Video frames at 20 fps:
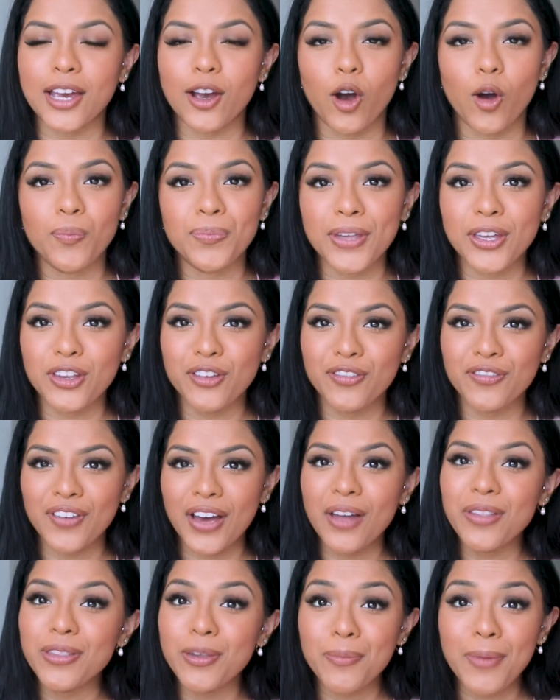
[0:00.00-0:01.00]
I hope that you
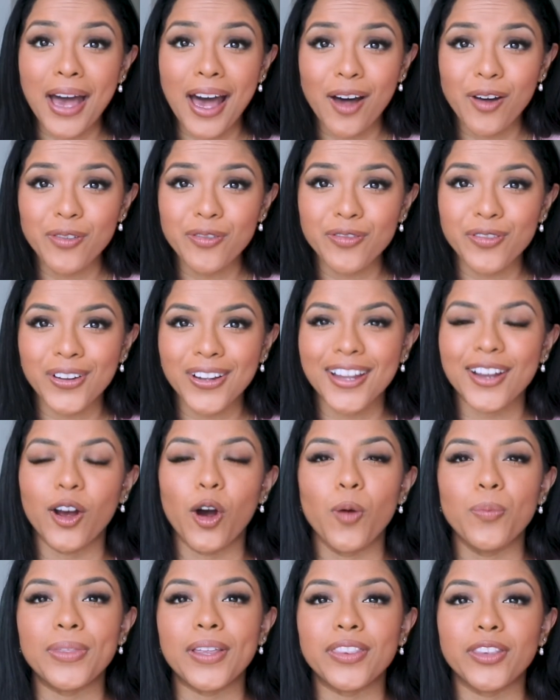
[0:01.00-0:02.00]
found them helpful. I
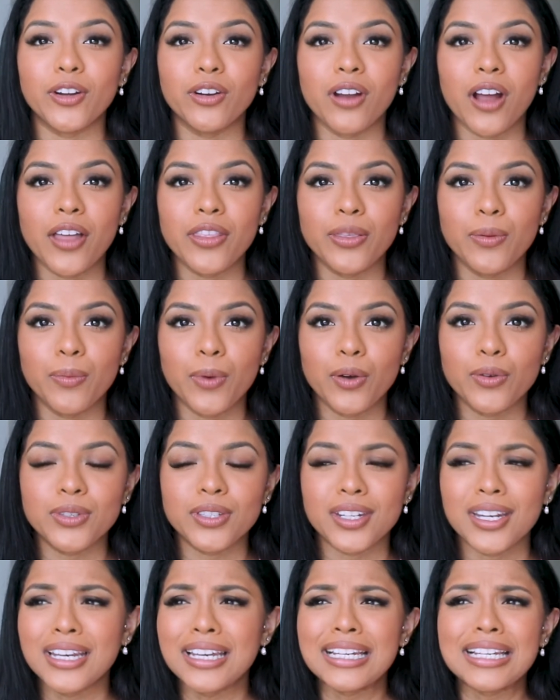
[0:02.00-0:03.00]
hope that they're not the
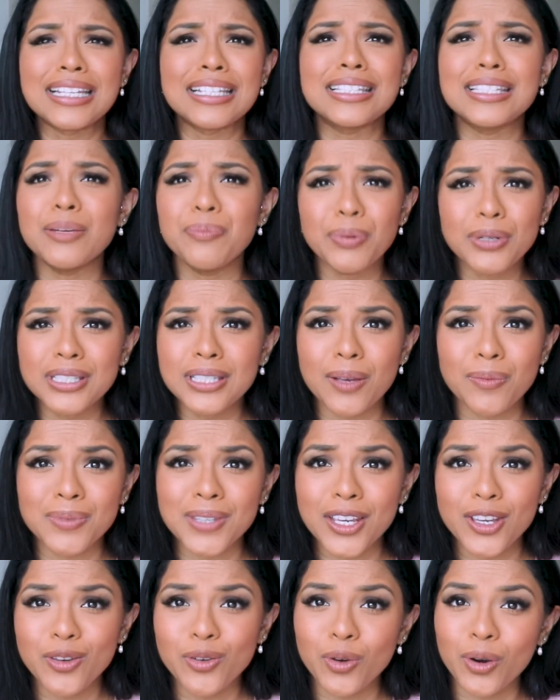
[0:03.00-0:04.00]
most simple tips
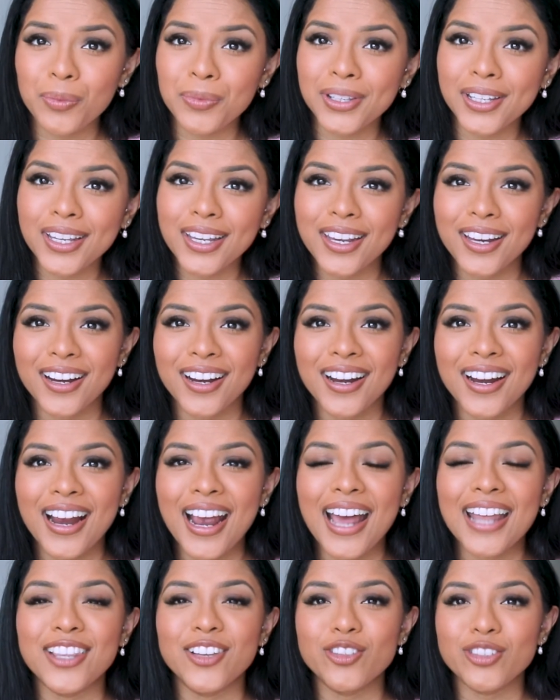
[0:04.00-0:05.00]
that you normally
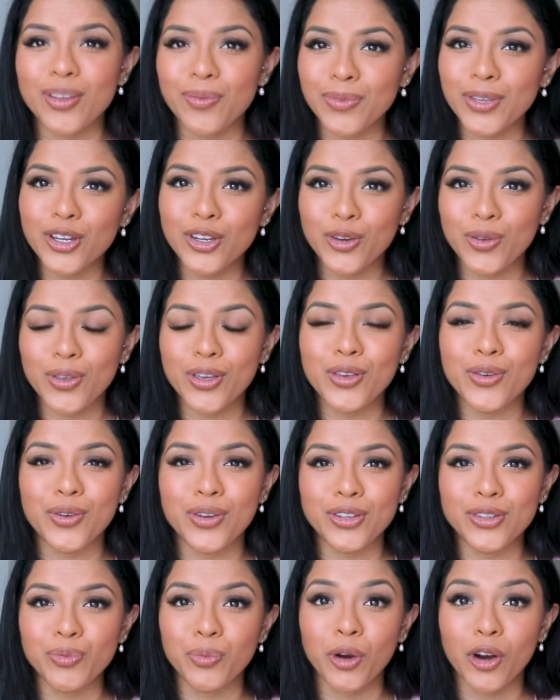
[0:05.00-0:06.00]
hear and there's something new that you
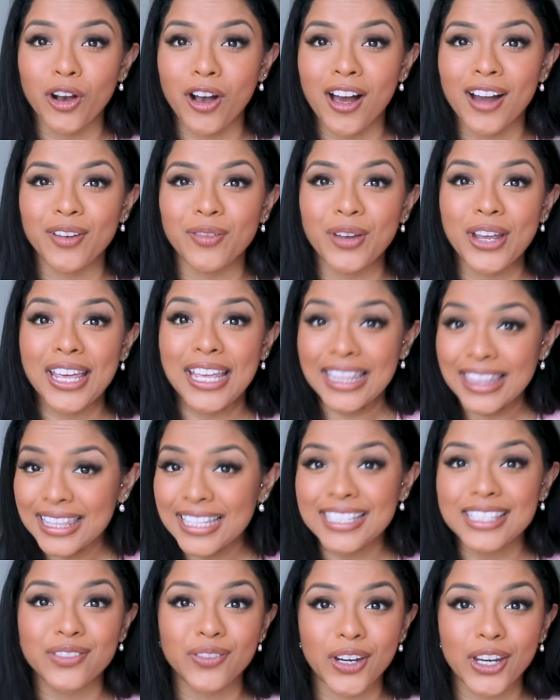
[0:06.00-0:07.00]
can work on in
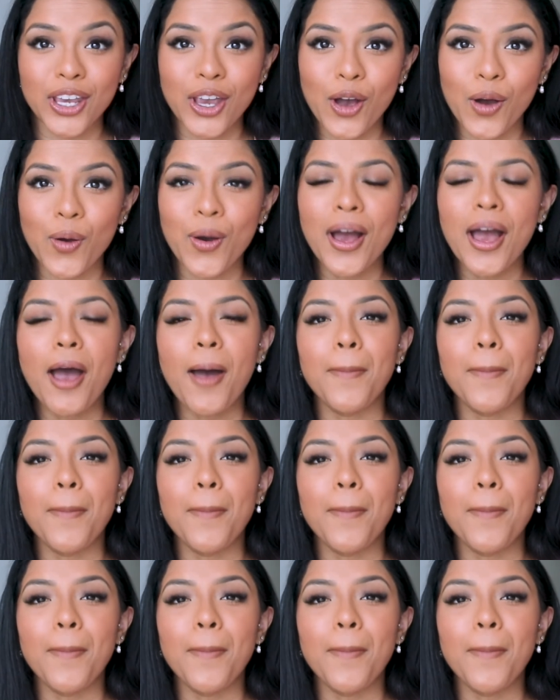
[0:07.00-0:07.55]
this video.